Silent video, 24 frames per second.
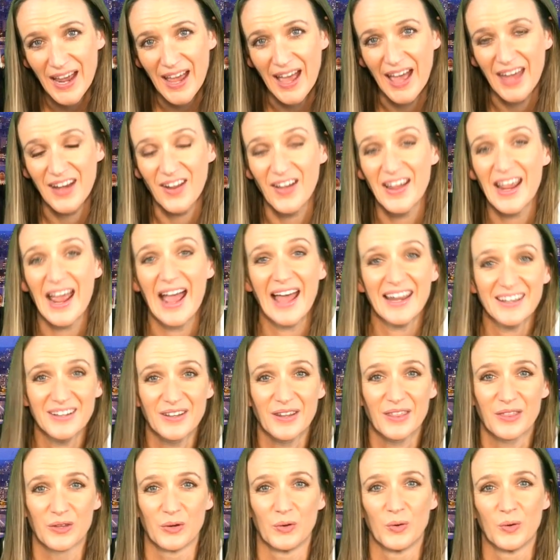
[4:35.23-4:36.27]
and I
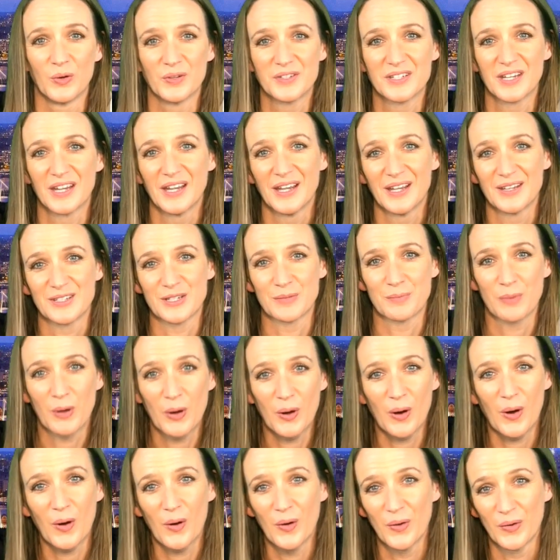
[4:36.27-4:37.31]
hadn't thought to
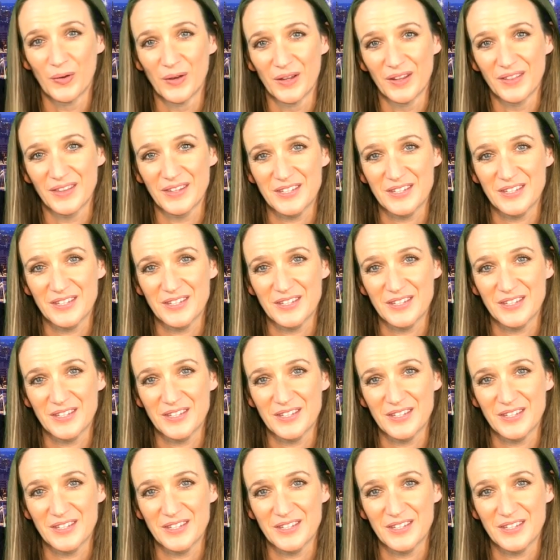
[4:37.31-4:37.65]
put on